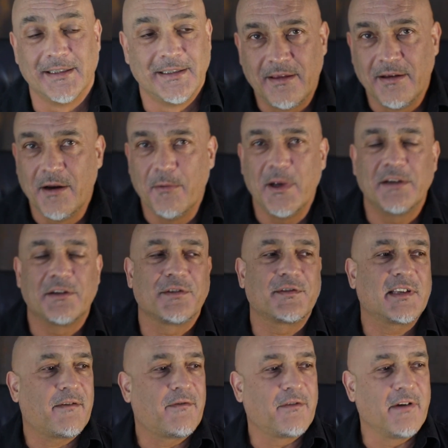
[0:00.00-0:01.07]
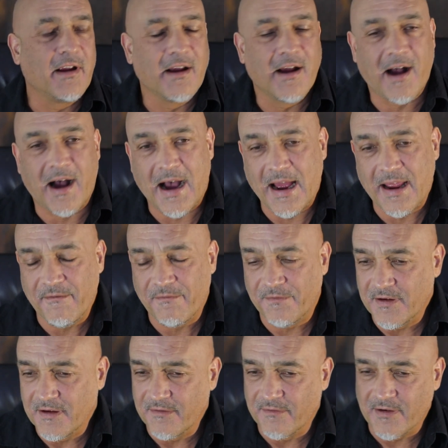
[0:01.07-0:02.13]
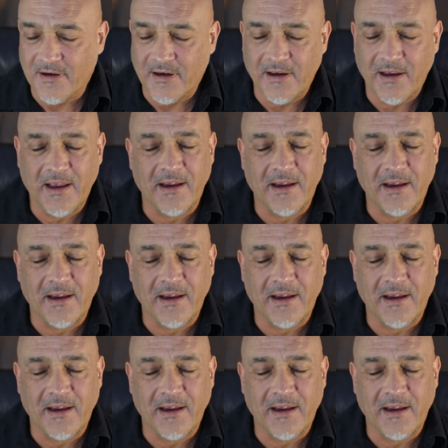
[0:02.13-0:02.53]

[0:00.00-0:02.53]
Three weeks of suffering, high fever,